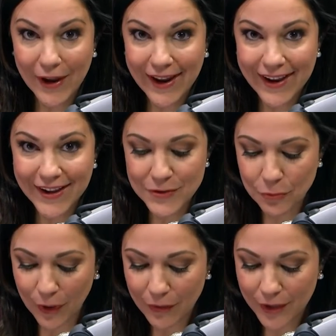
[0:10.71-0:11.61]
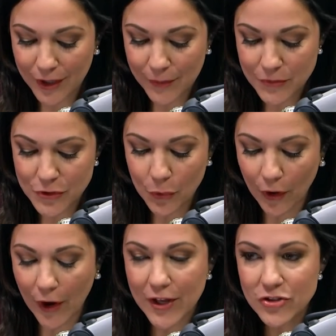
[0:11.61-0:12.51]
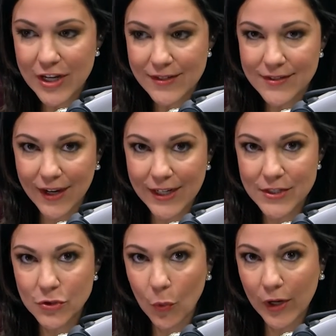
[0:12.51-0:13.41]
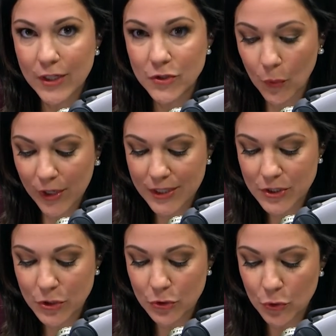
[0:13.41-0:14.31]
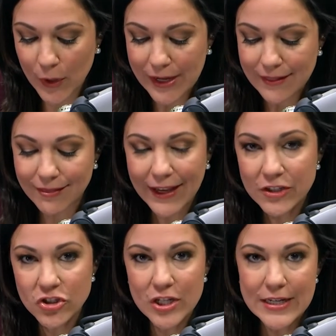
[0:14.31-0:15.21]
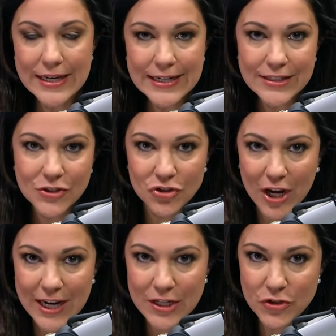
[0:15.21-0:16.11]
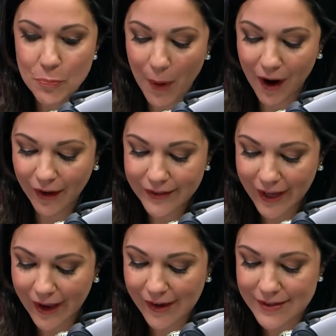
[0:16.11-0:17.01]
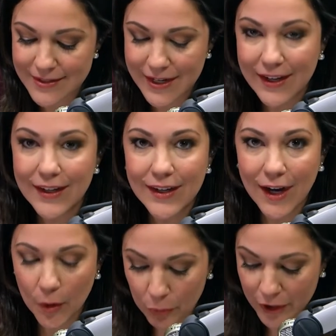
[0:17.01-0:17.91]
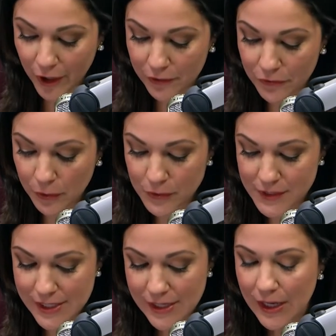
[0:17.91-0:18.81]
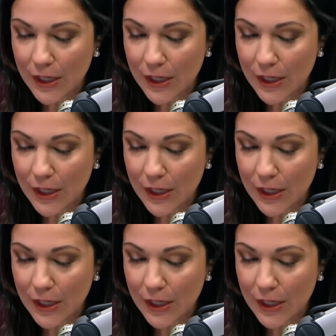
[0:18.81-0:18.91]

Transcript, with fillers: and welcome to our NJ Decides 2022 Election Exchange podcast. I'm Briana Vannozzi.